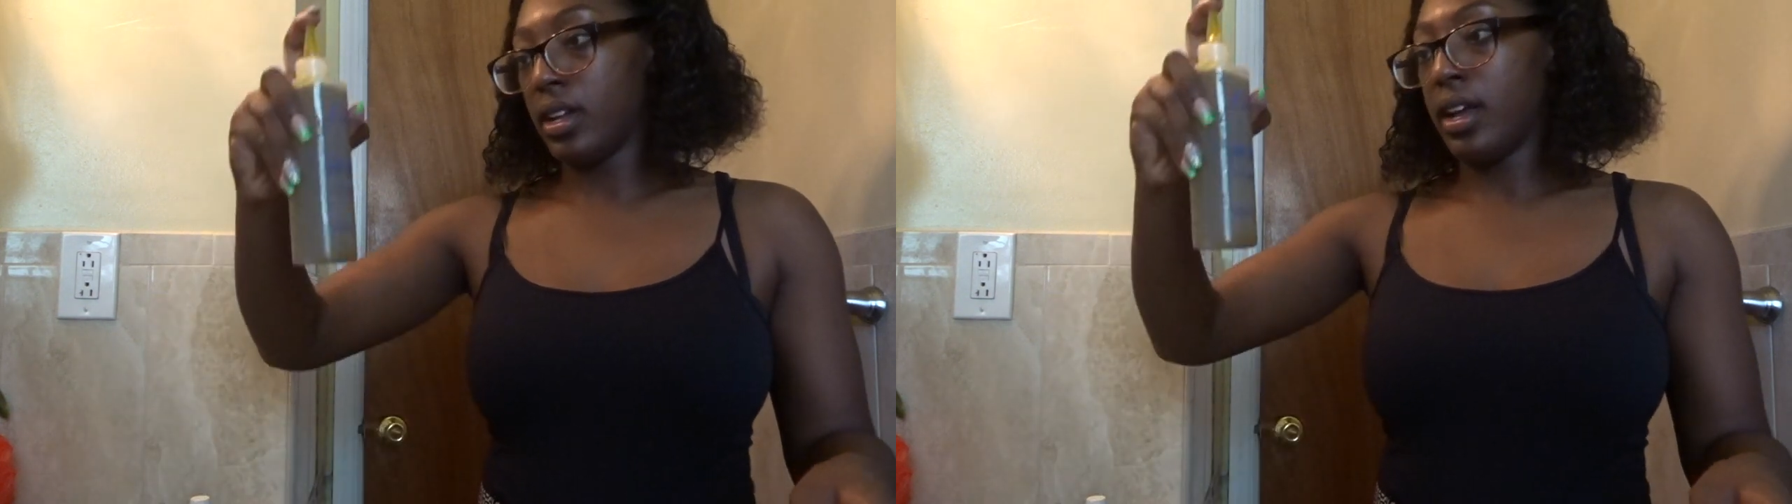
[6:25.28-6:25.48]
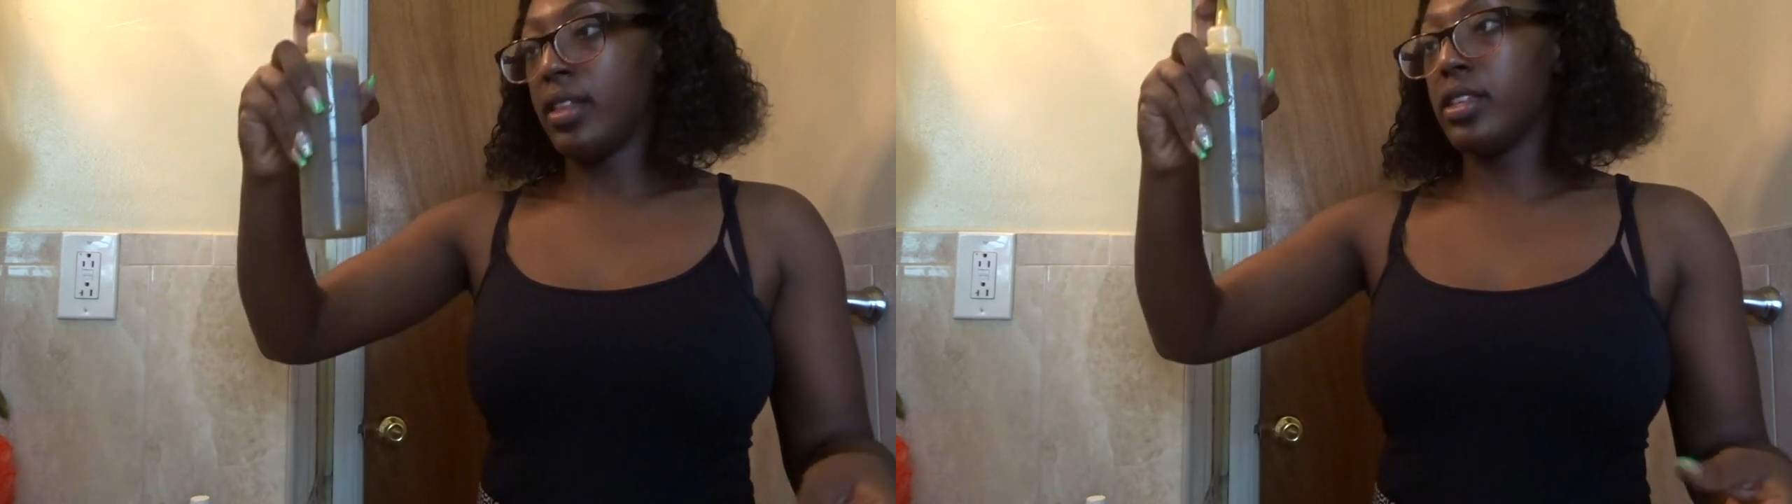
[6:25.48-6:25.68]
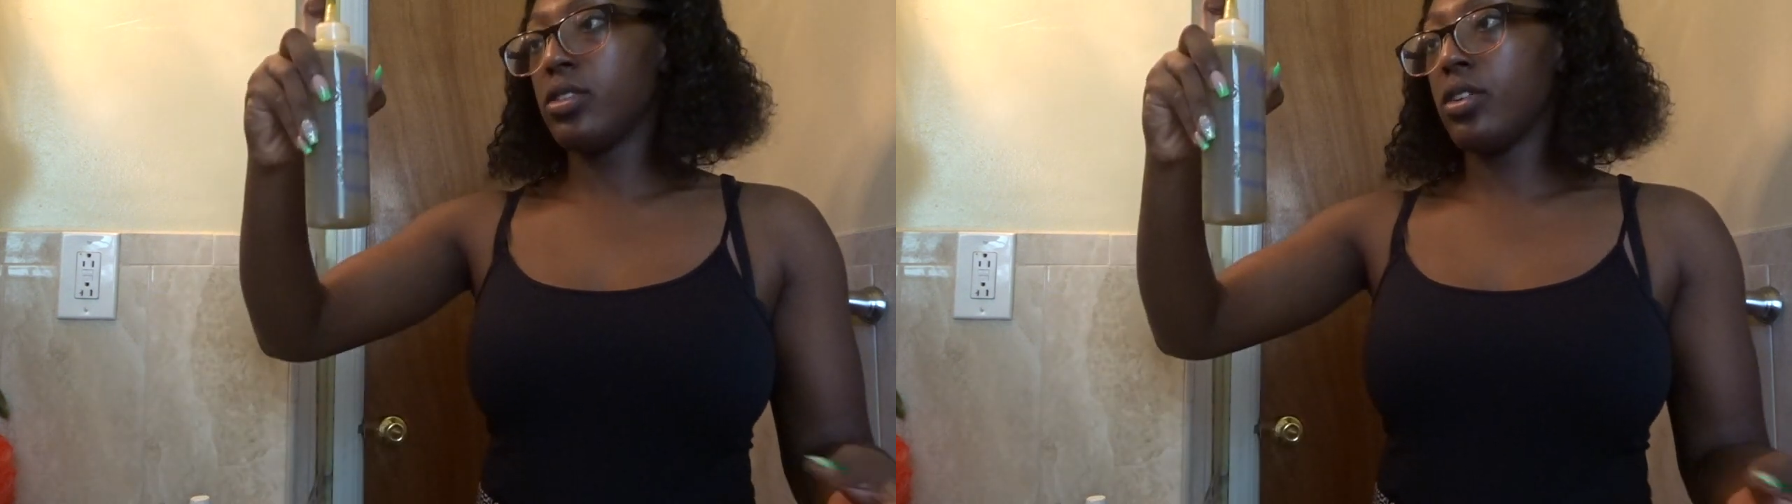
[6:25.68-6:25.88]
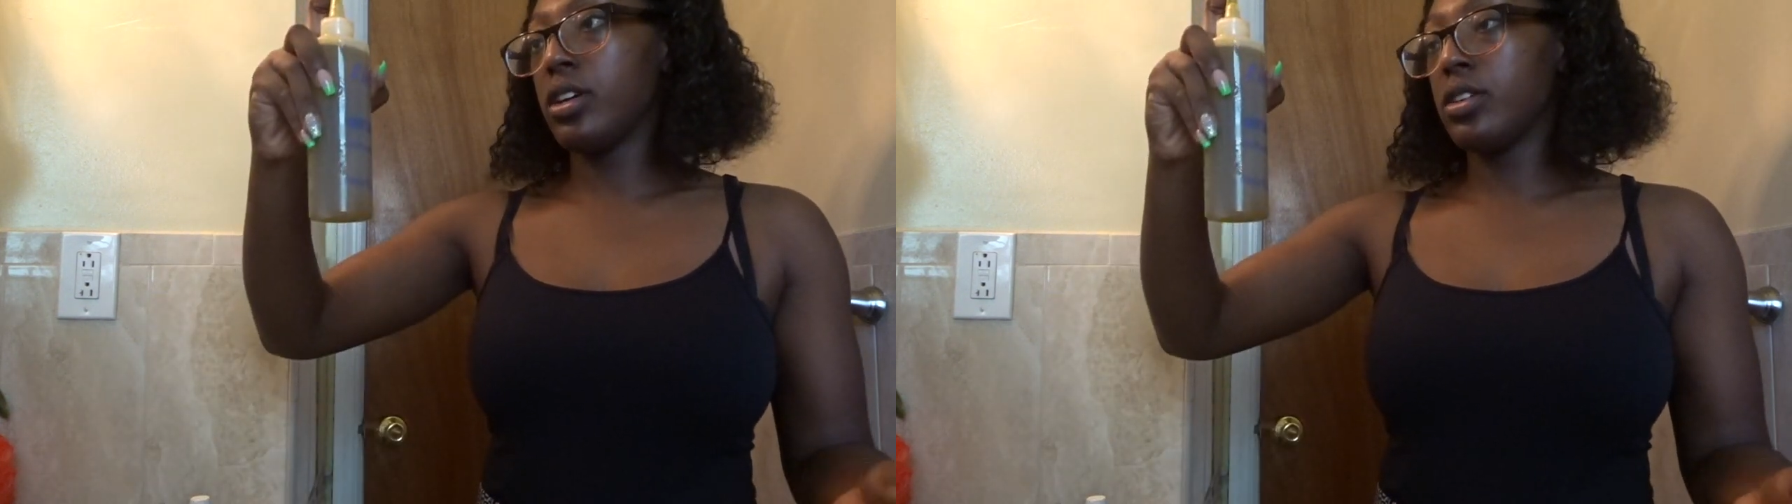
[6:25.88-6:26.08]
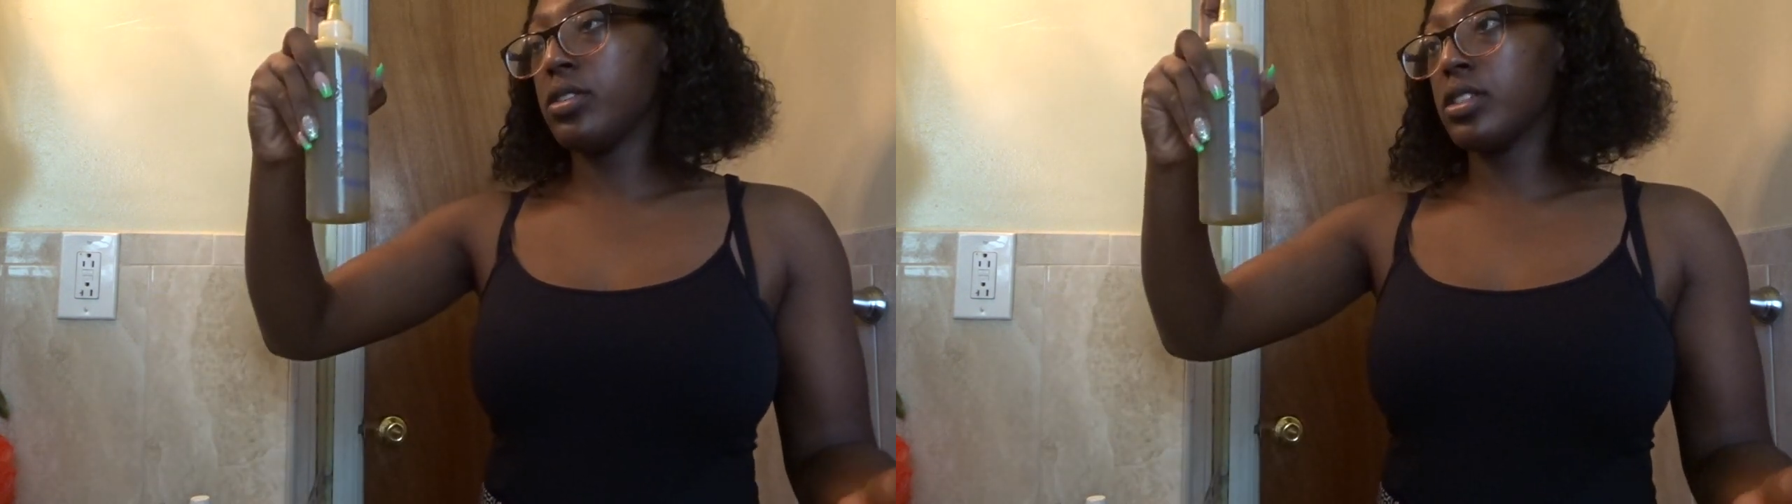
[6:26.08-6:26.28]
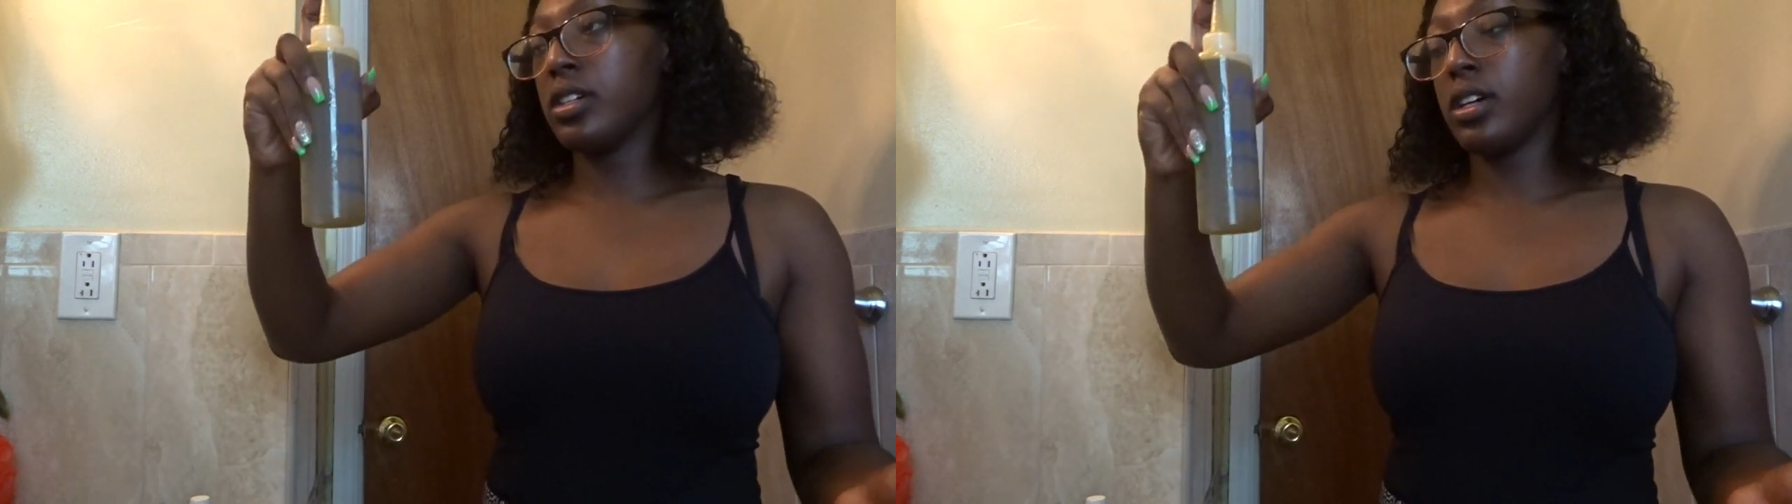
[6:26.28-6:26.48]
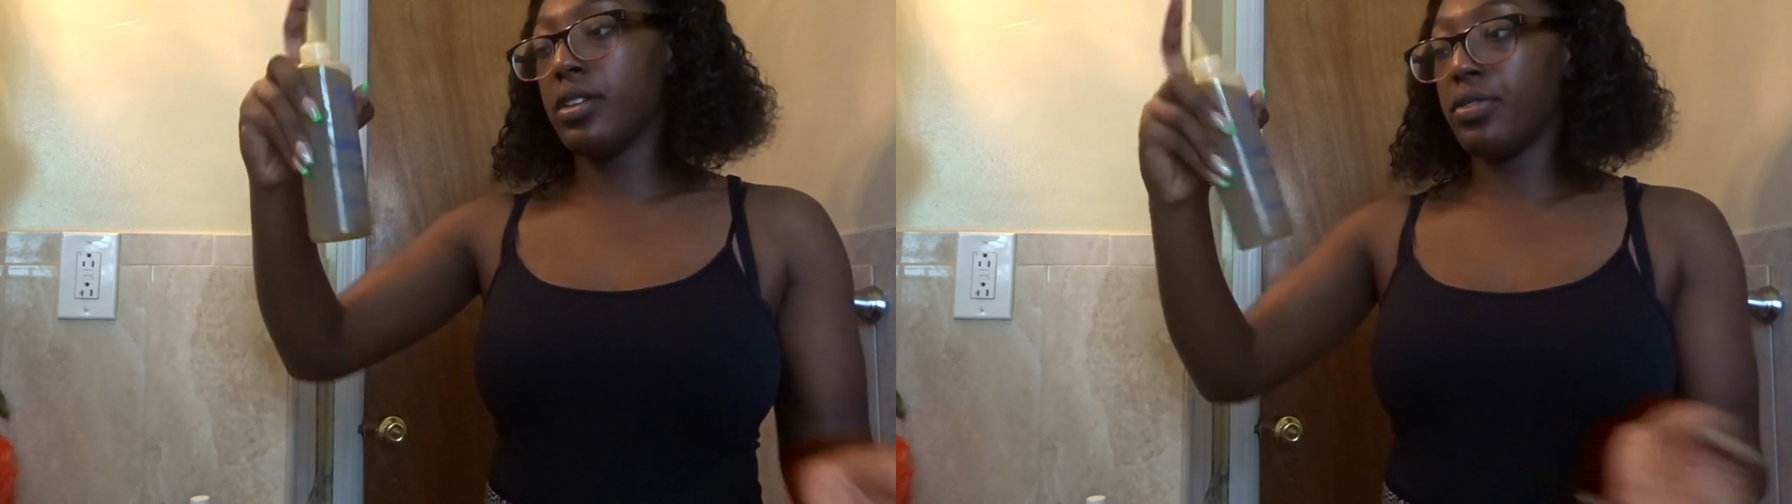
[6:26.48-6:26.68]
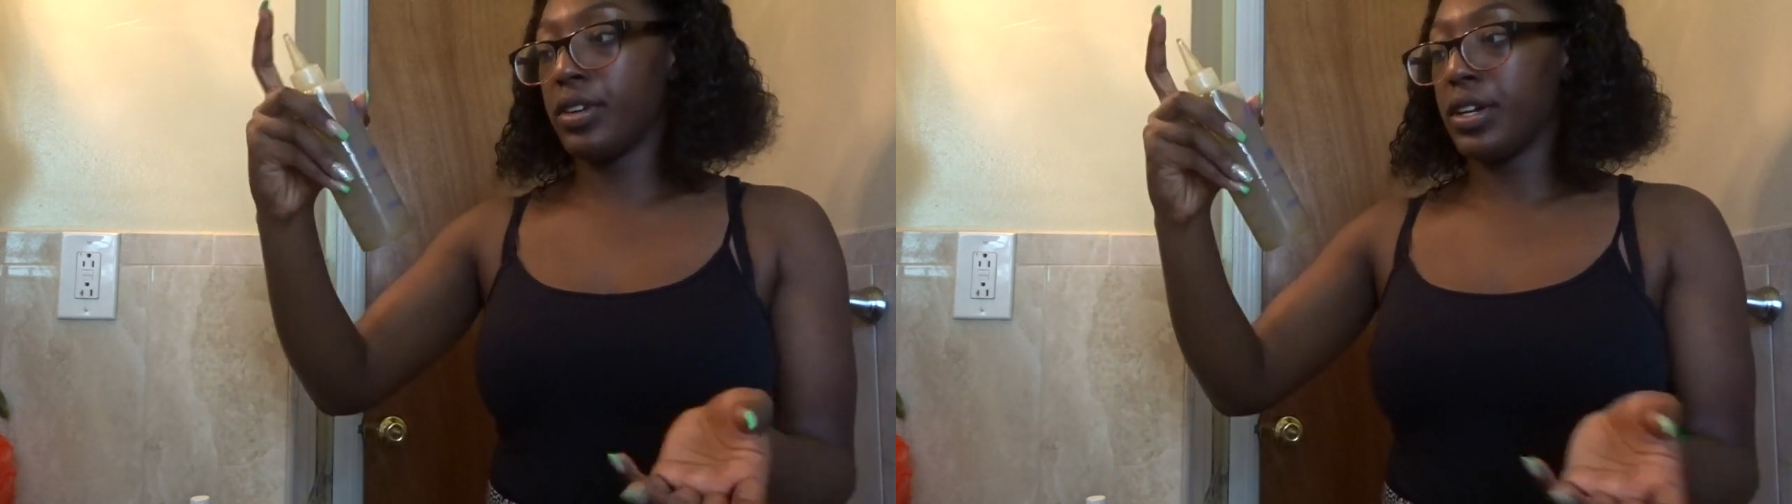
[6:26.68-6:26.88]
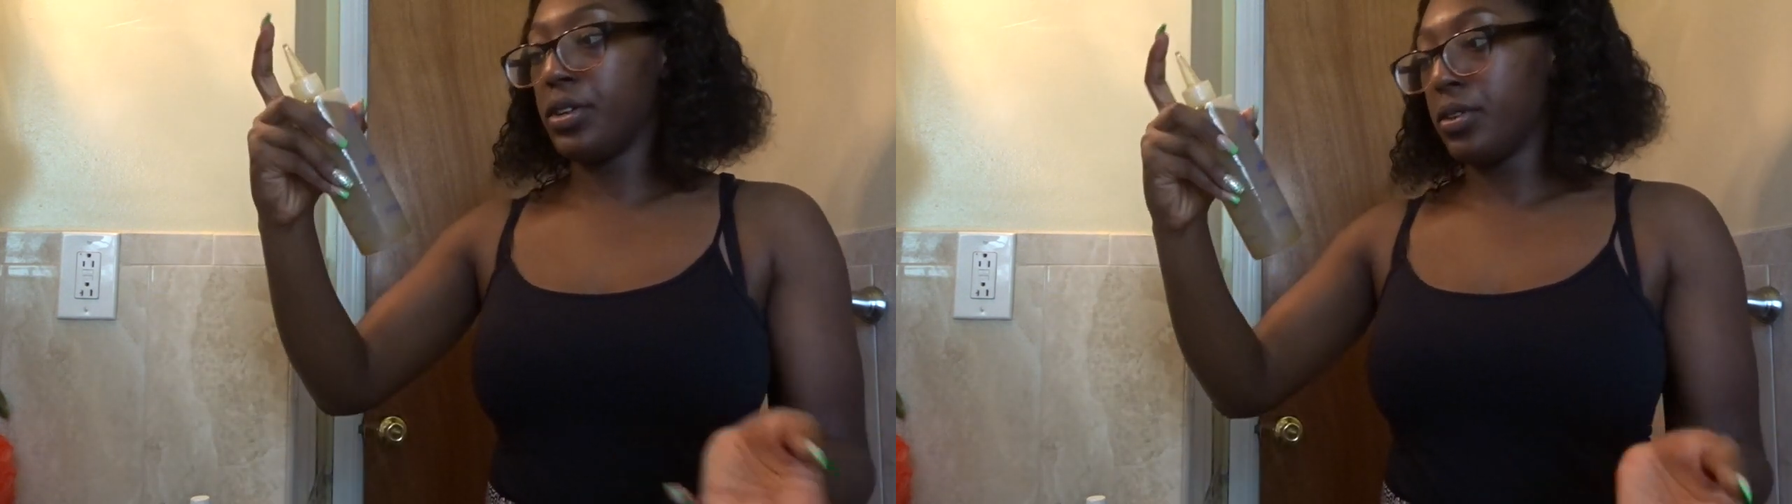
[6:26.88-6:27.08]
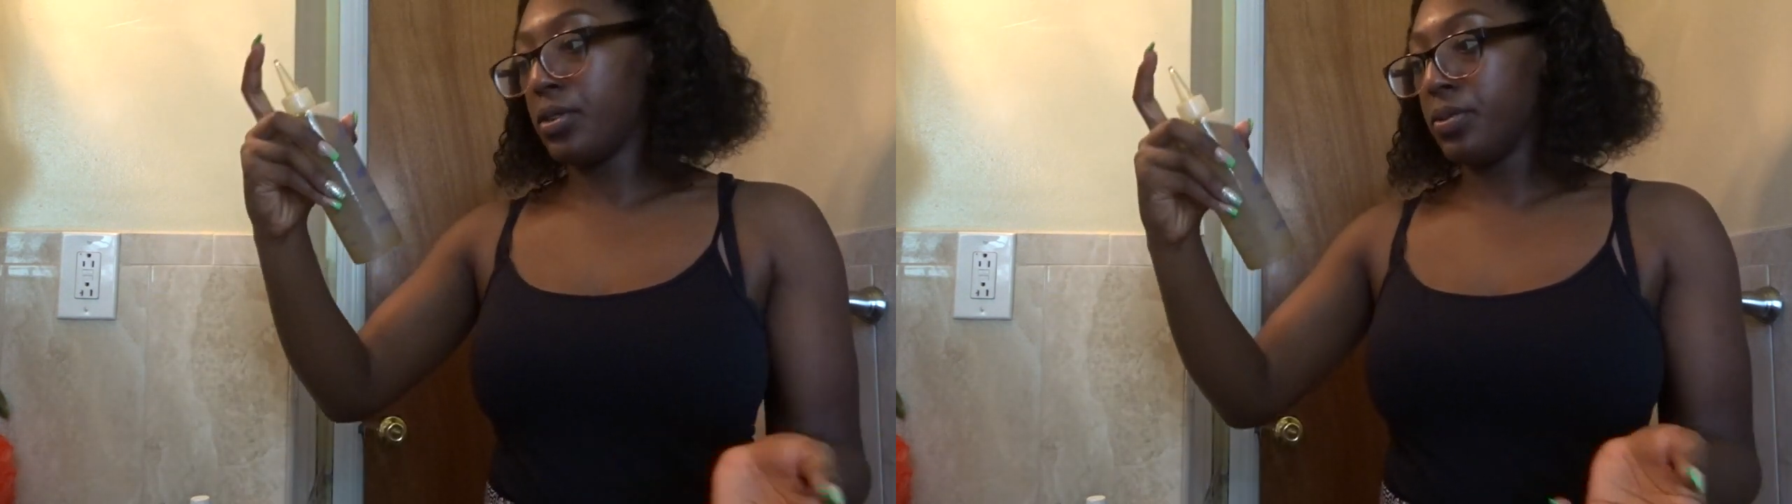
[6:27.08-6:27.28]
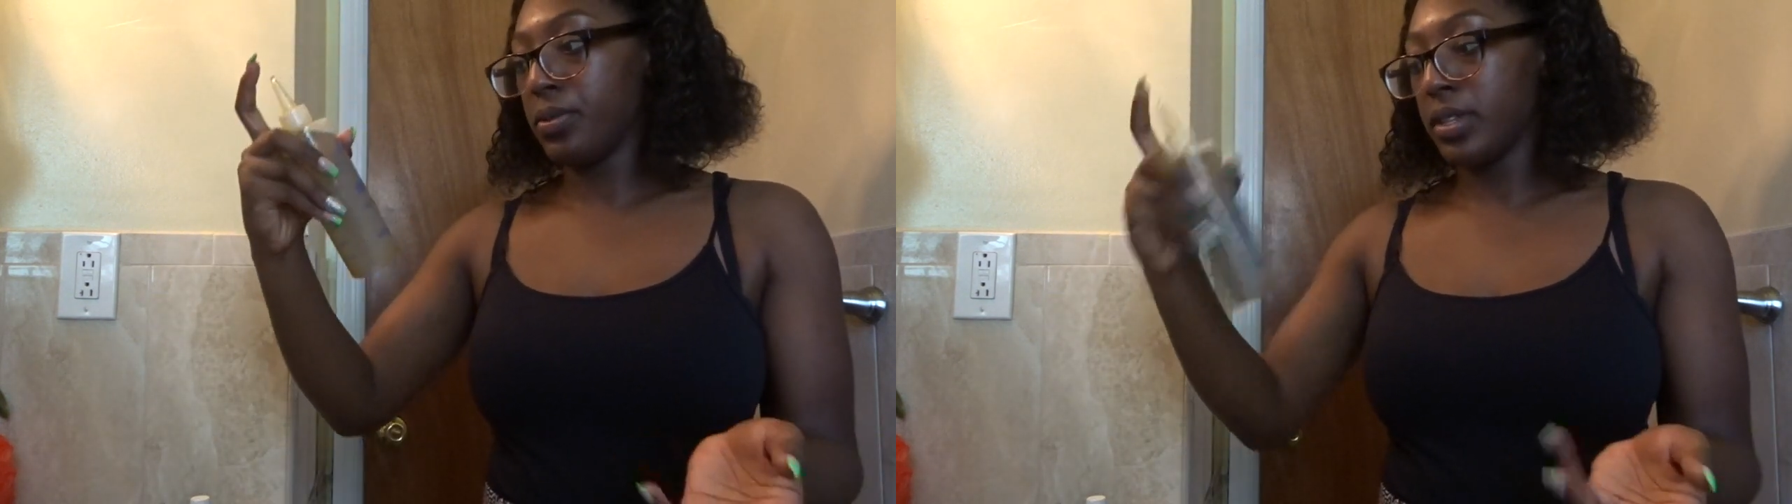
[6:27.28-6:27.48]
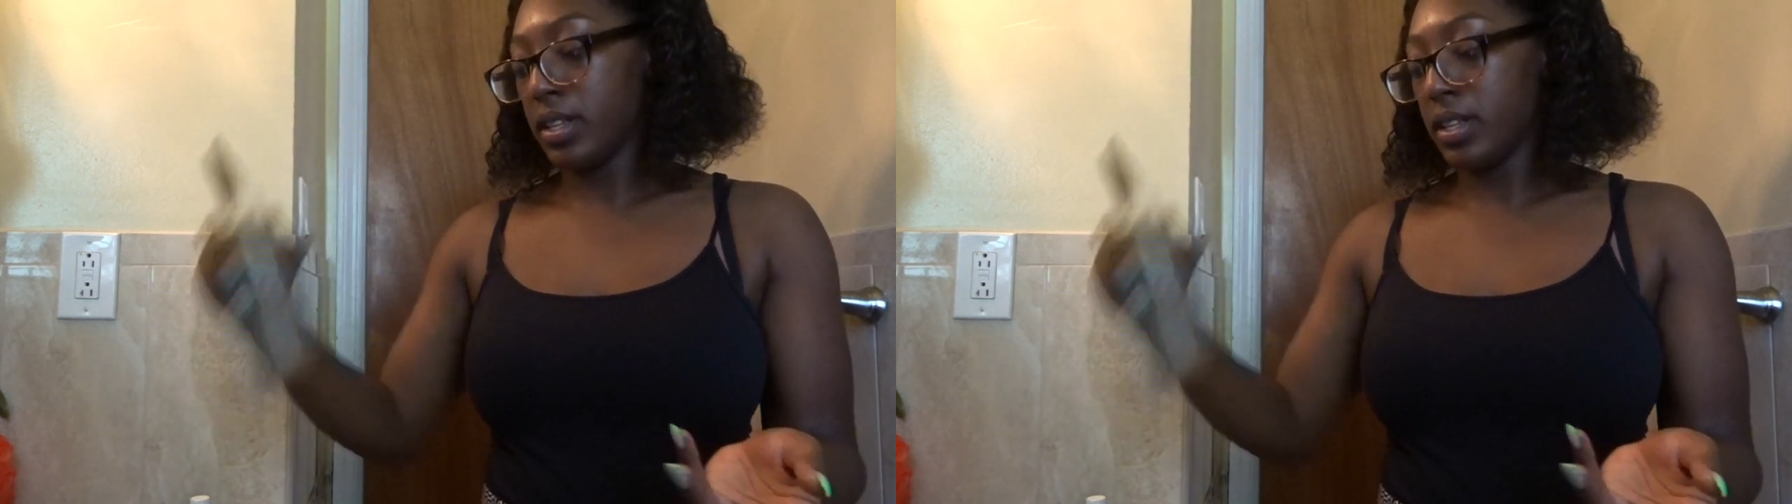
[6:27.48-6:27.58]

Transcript: And this oil is good for, you know,